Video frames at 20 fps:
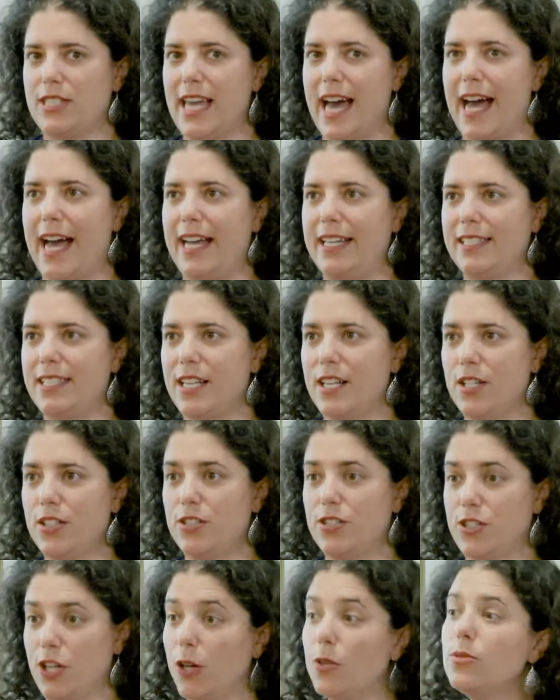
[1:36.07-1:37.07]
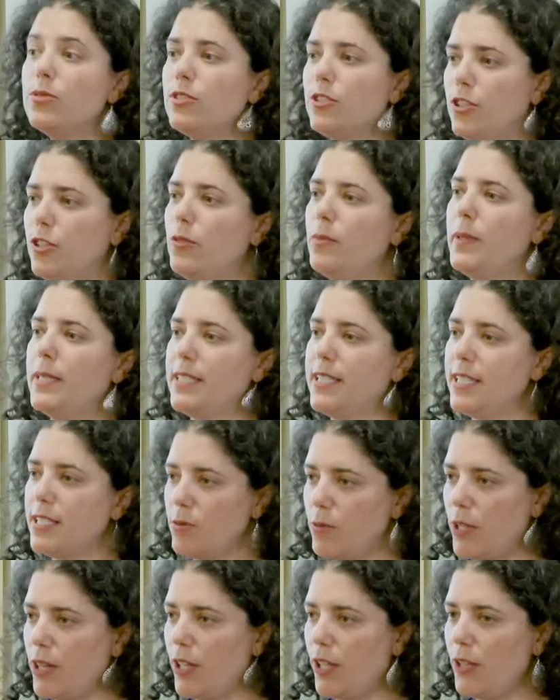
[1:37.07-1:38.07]
that don't do
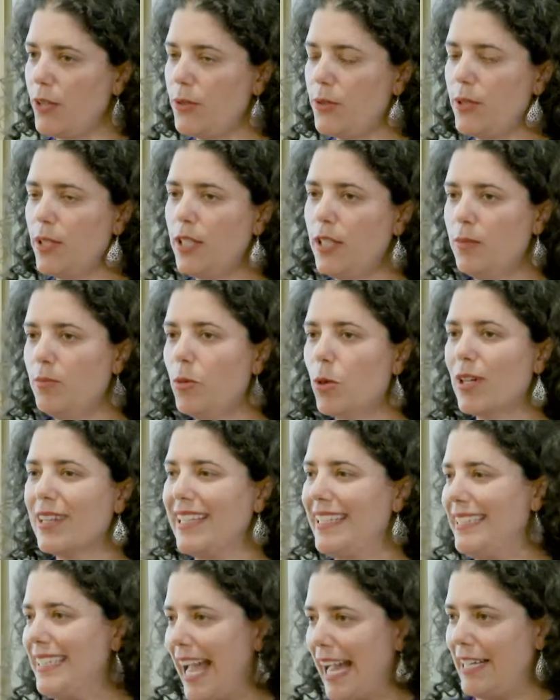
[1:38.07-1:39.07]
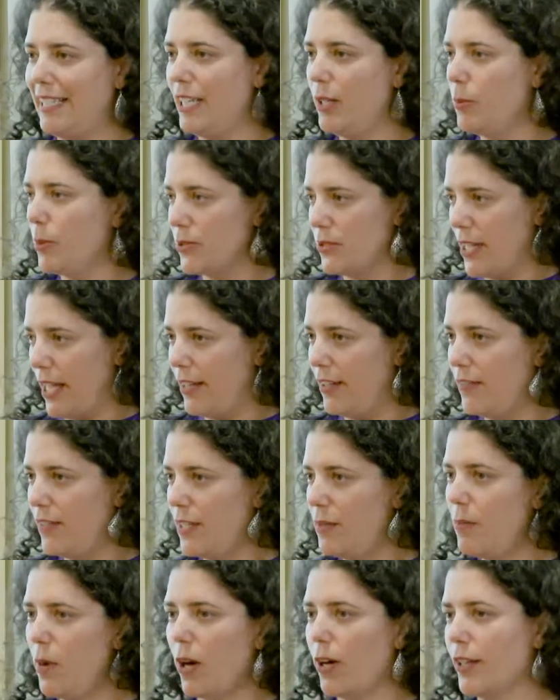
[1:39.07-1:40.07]
business with you, more than 90% of
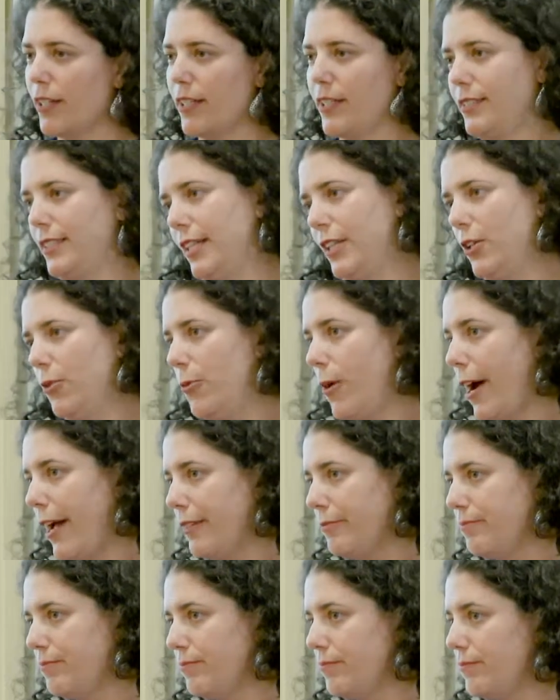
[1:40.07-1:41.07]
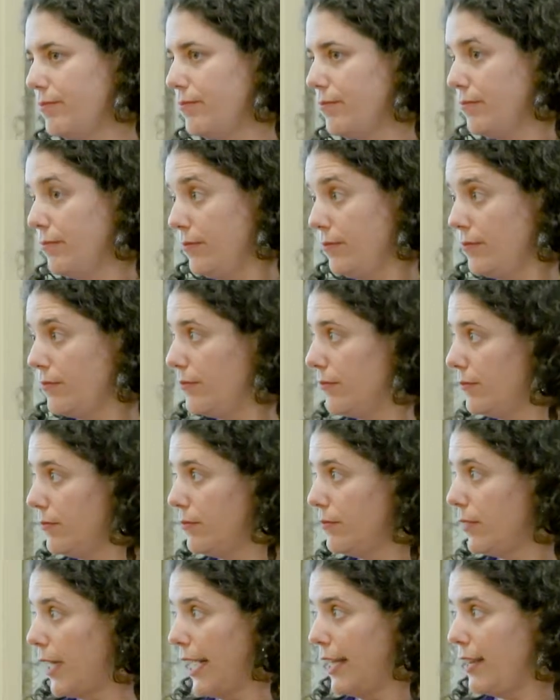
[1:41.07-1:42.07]
them aren't going to tell you why.
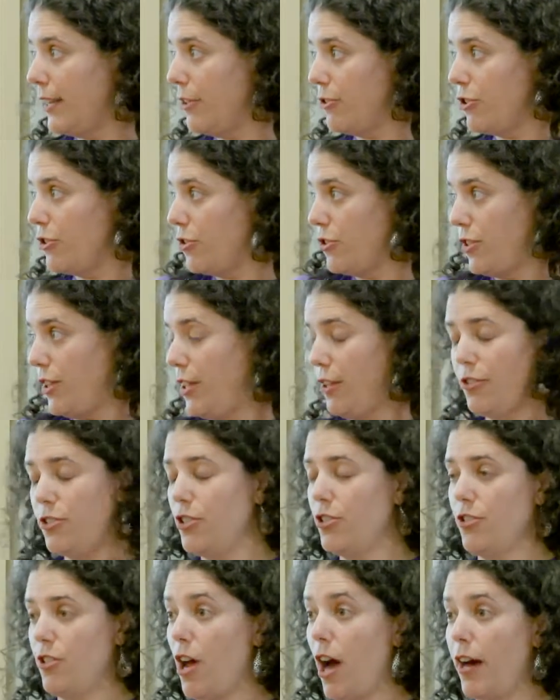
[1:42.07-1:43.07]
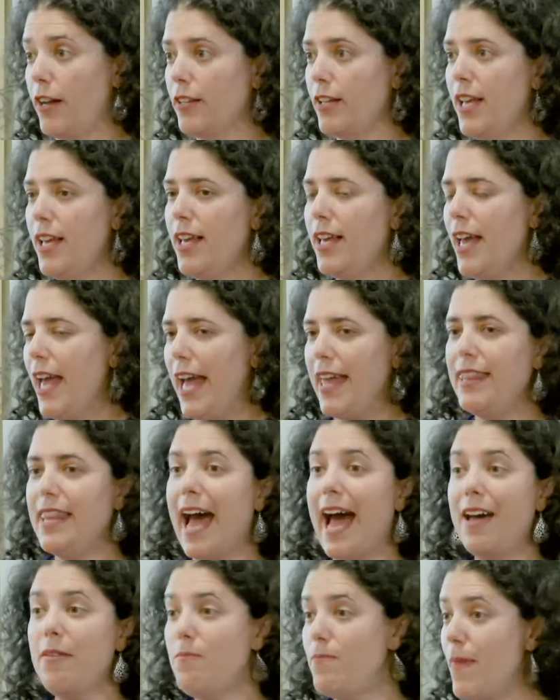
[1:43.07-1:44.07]
Right? They're just they're just not. And
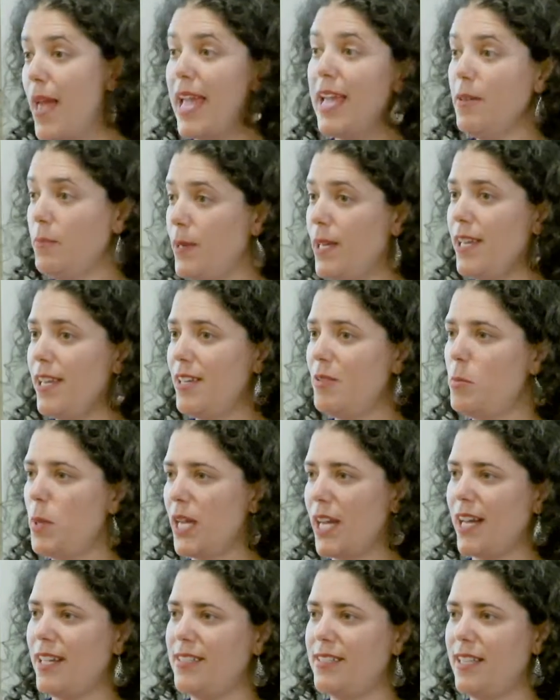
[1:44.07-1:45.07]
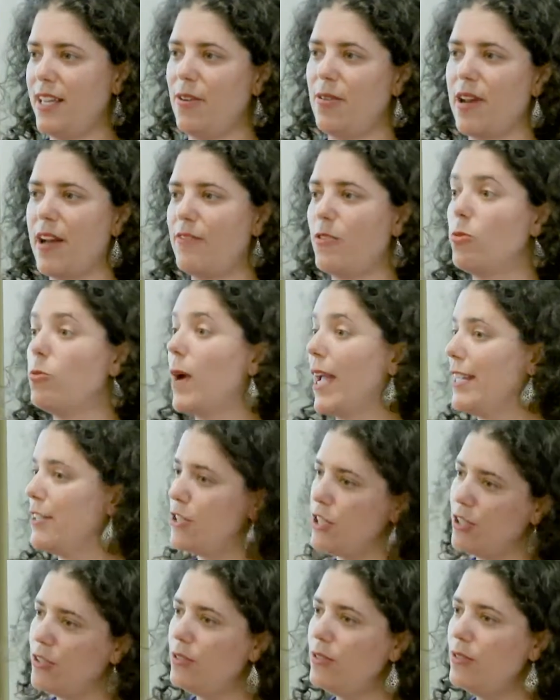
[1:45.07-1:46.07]
that may be because they don't have a way
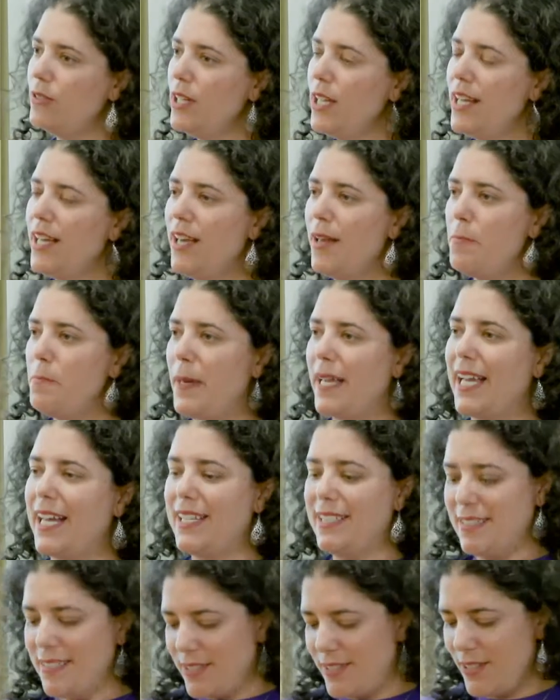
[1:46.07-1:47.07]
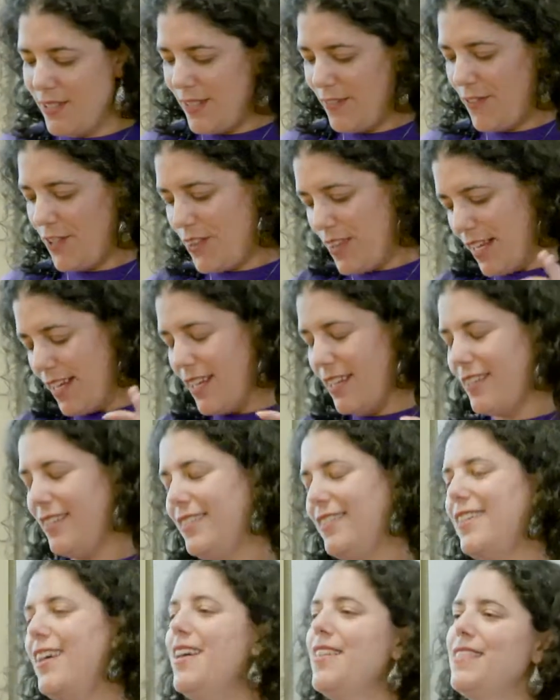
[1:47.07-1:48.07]
to because if you think
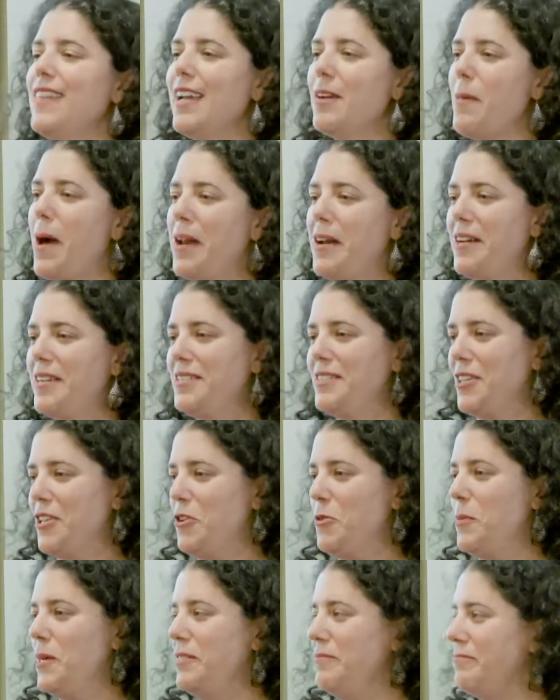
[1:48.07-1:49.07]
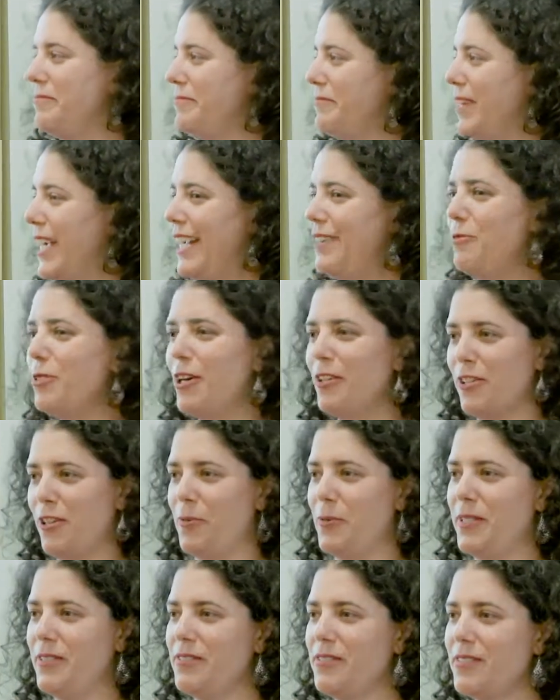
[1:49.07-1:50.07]
think about it as a human, right? We're all
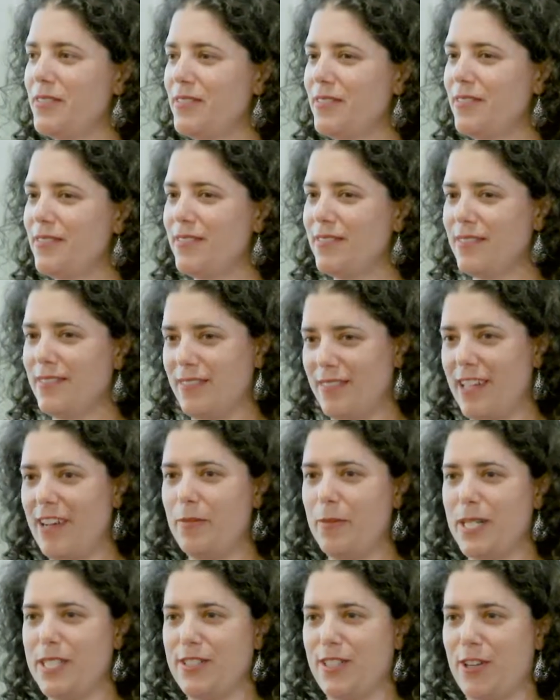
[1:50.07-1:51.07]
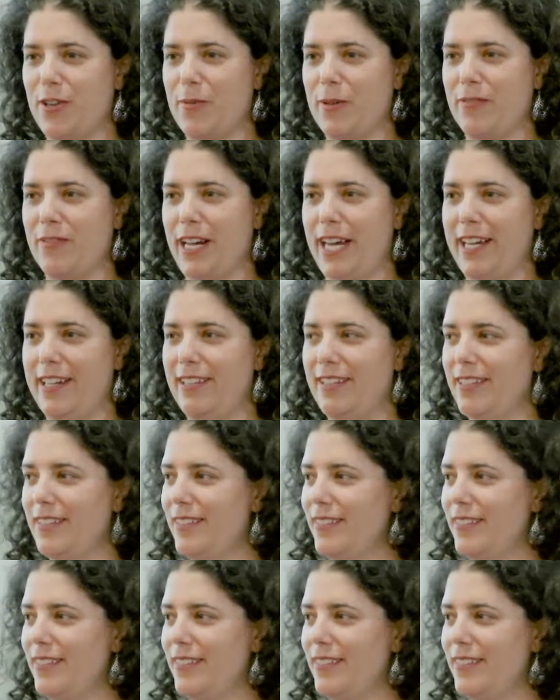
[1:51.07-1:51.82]
humans. Everybody's a human, right?